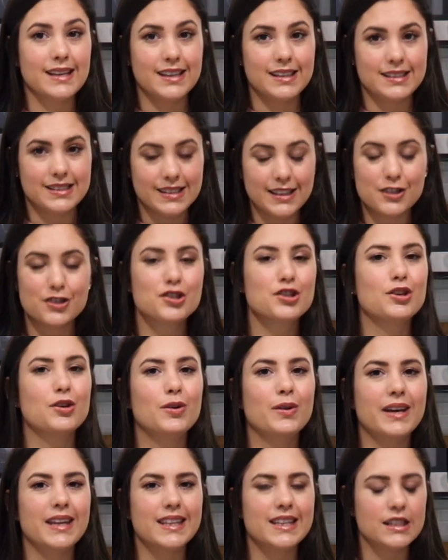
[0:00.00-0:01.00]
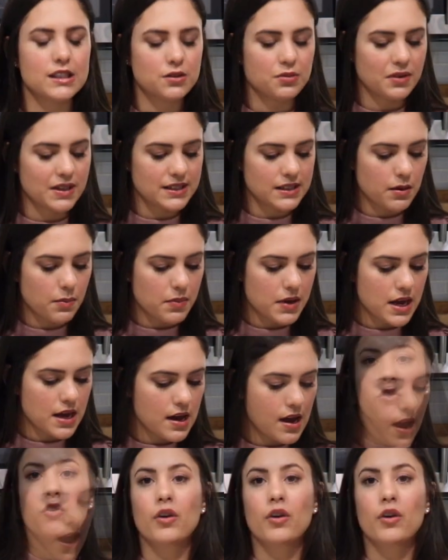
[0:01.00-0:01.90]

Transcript: essential in this recipe.